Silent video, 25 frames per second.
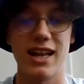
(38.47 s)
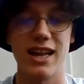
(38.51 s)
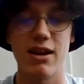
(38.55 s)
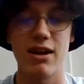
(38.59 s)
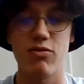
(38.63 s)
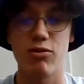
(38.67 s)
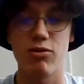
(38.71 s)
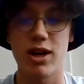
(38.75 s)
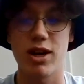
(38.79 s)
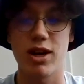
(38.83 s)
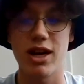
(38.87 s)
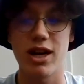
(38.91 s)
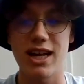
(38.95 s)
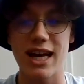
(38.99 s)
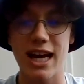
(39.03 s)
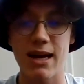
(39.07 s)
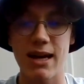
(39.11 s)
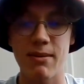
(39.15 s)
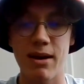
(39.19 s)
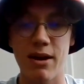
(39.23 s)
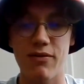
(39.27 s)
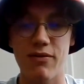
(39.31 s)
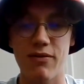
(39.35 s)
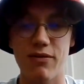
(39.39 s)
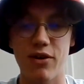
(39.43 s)
They really
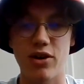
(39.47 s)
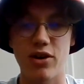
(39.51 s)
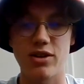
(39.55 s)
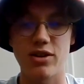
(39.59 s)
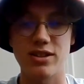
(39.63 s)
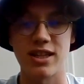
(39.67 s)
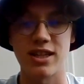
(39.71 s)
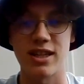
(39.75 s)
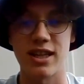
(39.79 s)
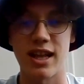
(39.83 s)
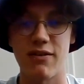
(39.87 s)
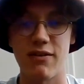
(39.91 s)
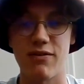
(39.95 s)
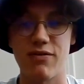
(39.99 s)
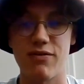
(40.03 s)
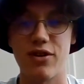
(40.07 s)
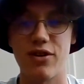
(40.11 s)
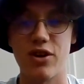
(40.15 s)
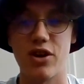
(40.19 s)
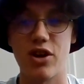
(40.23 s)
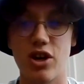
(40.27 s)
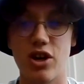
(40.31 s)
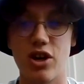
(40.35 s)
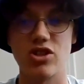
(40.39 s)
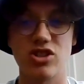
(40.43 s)
came out fighting that
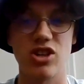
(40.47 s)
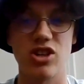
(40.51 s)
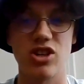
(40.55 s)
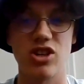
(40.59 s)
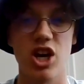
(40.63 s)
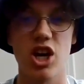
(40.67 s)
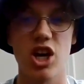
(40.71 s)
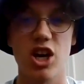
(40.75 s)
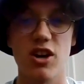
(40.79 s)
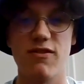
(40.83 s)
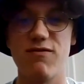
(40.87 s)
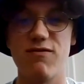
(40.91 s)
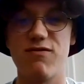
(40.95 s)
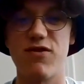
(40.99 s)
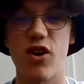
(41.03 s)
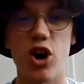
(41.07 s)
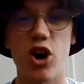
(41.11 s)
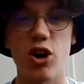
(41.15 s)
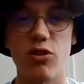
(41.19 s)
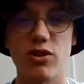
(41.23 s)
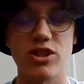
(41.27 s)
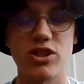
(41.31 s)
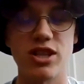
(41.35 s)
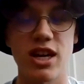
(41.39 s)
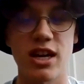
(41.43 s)
first
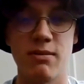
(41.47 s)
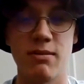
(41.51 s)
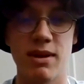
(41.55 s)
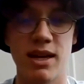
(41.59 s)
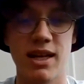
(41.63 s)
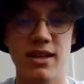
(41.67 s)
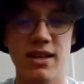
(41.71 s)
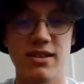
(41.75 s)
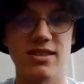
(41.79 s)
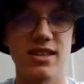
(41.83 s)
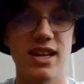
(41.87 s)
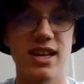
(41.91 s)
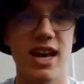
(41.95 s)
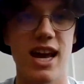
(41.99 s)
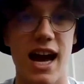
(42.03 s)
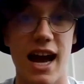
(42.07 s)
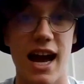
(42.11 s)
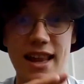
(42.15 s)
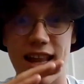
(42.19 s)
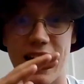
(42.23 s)
5 or 10 minutes,